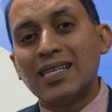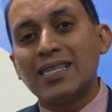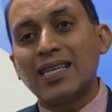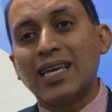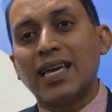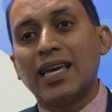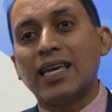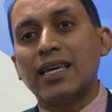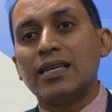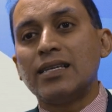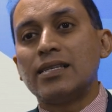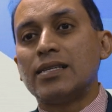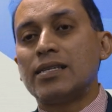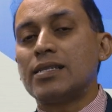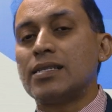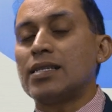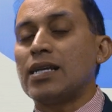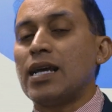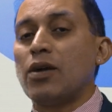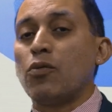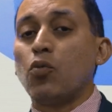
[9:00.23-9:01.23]

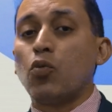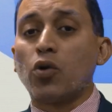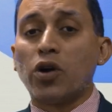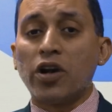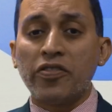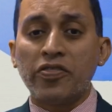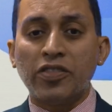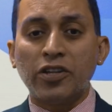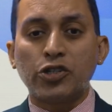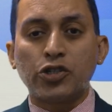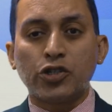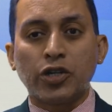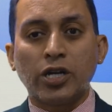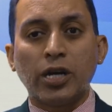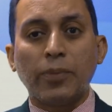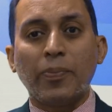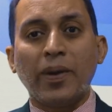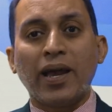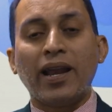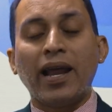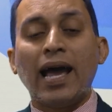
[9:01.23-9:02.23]
is worth the trip
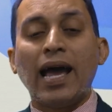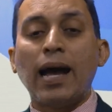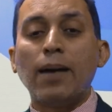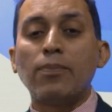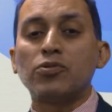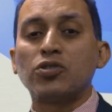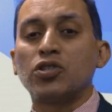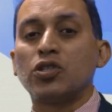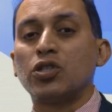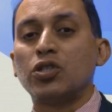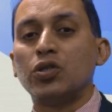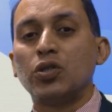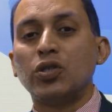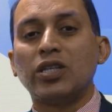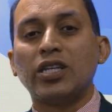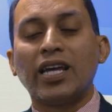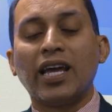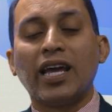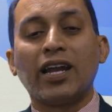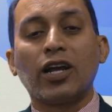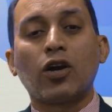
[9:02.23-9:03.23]
and
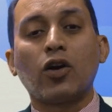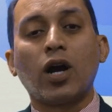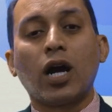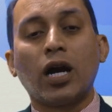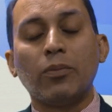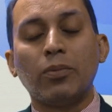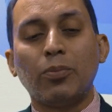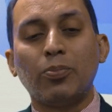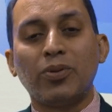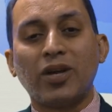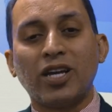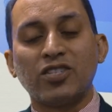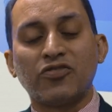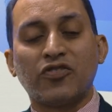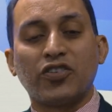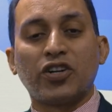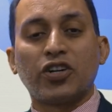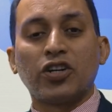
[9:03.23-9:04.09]
absolutely an incredible place for your